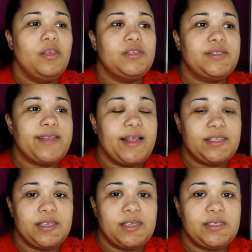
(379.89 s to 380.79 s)

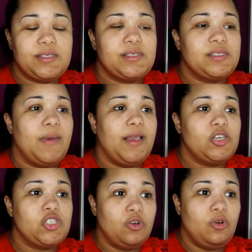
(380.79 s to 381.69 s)
status to make
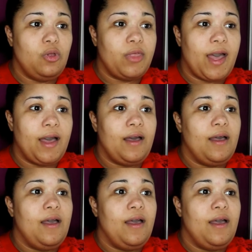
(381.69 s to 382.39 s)
sure that